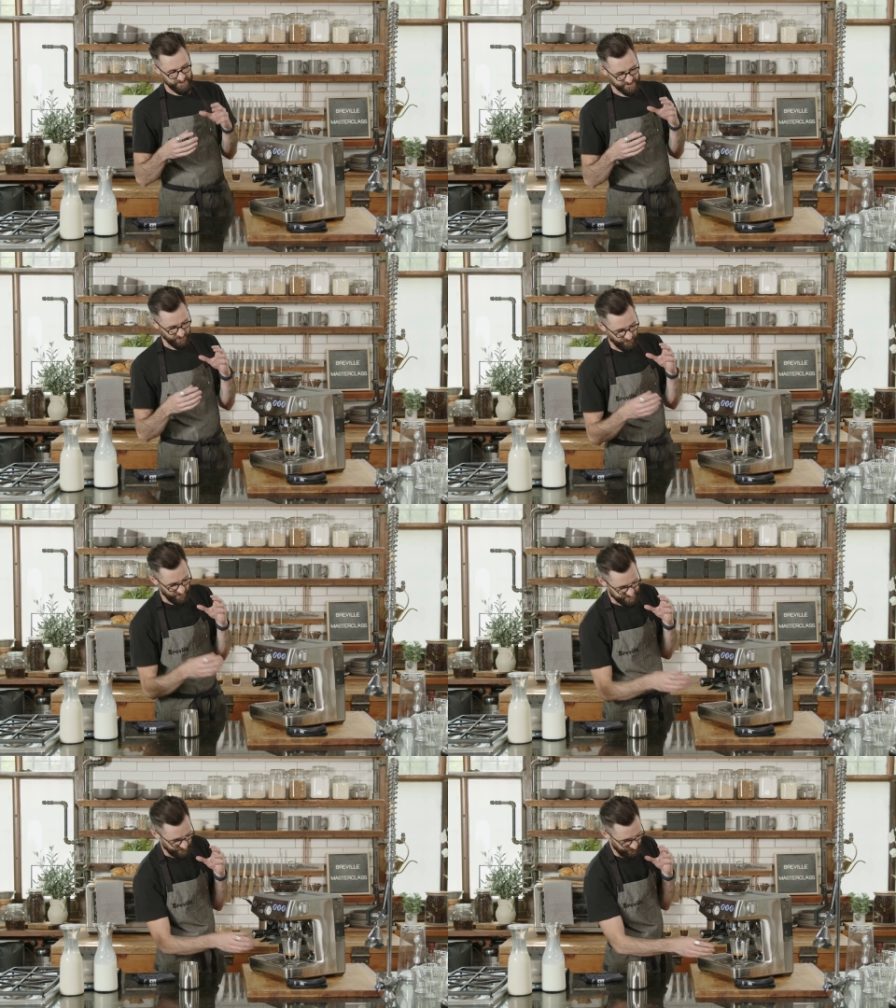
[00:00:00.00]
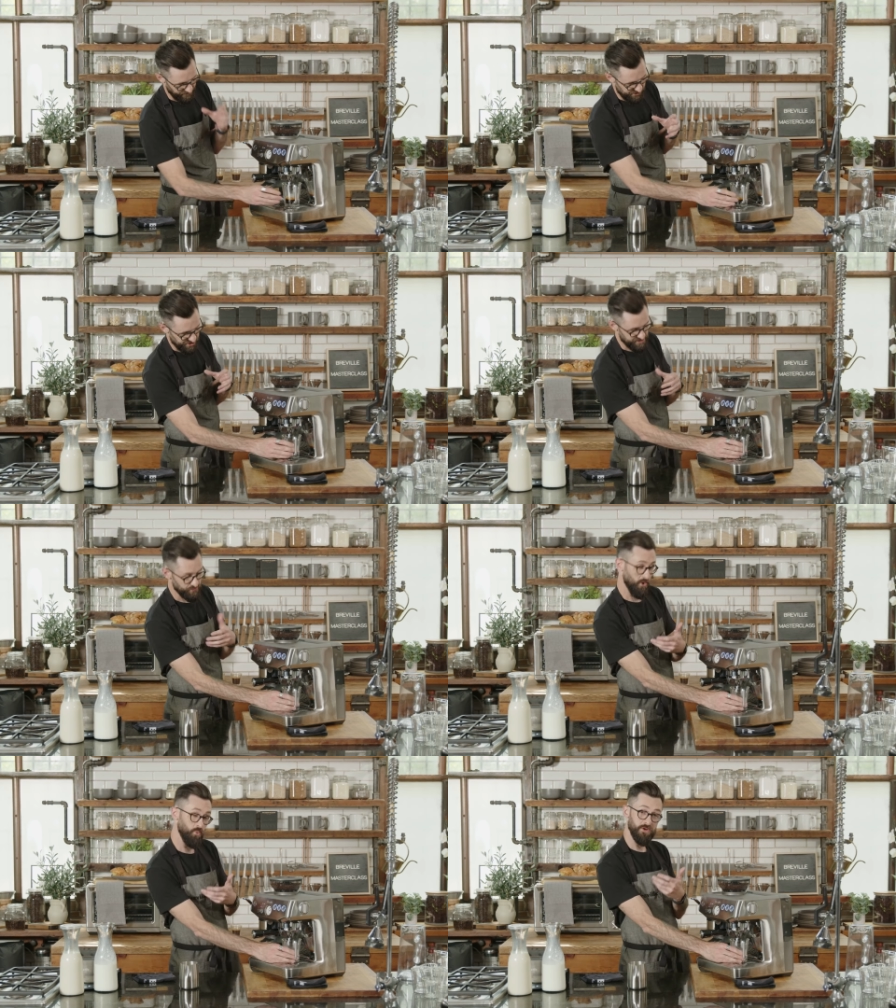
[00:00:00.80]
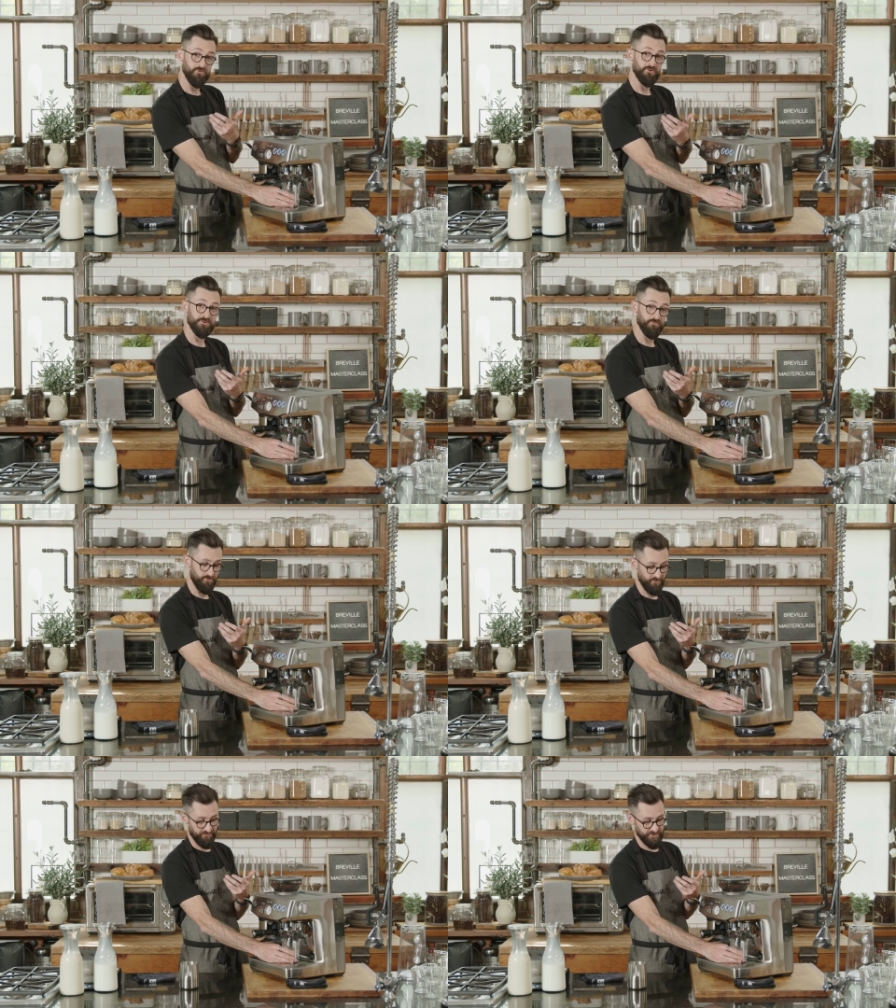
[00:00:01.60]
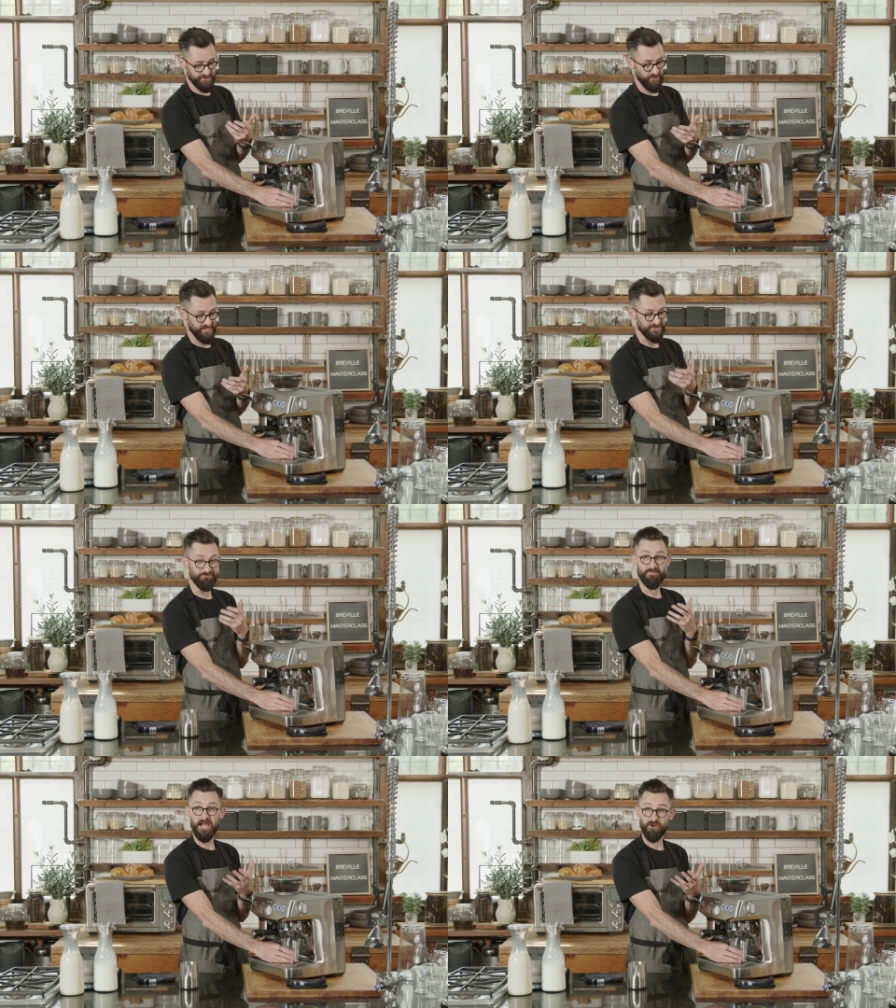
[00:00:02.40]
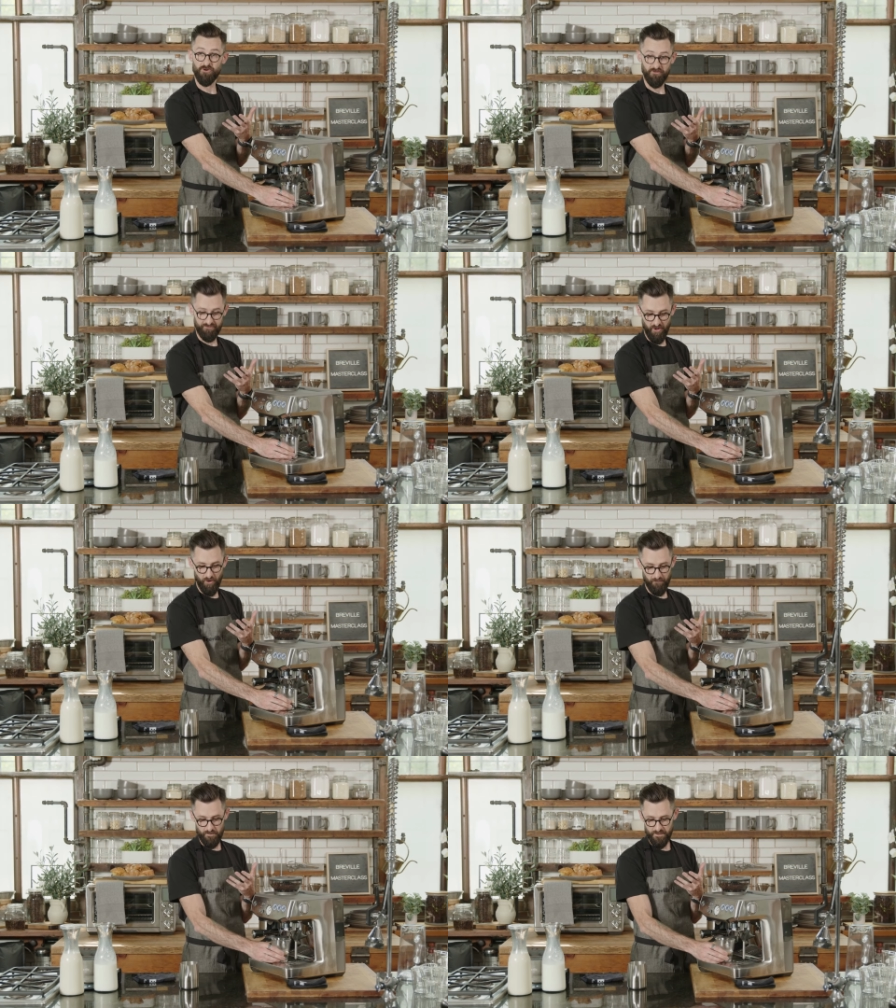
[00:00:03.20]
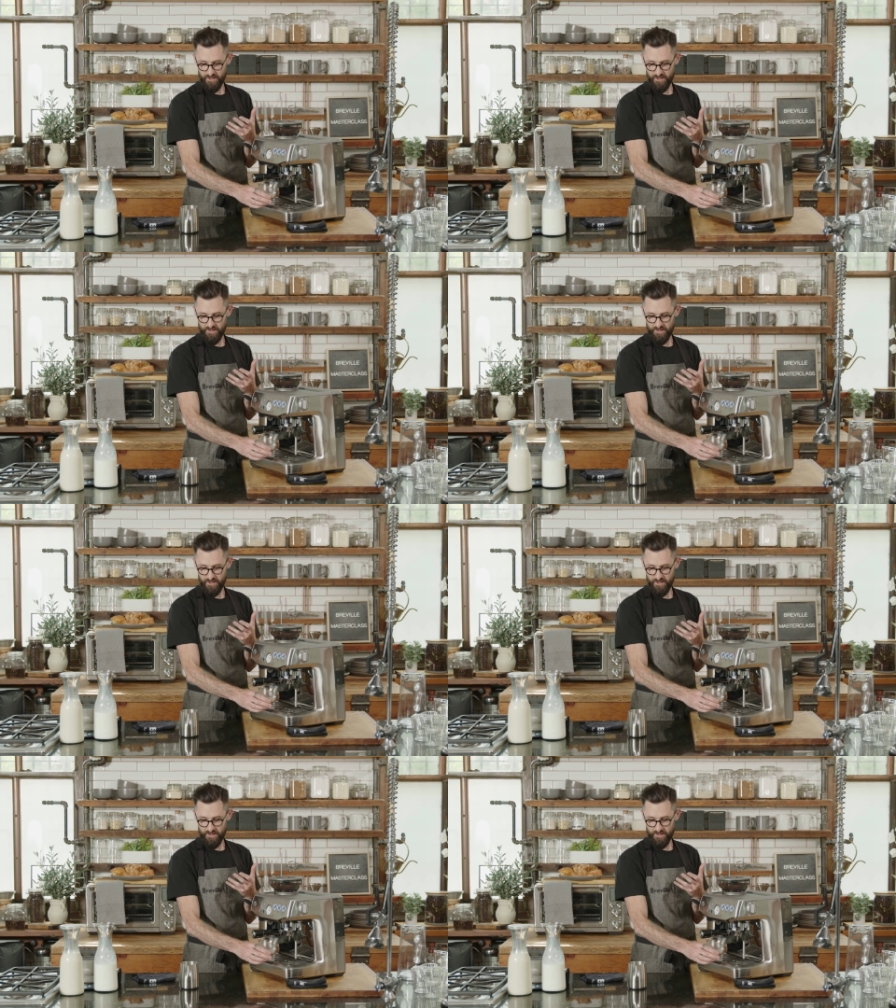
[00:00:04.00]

some delicious, what we re refer to as microfoam,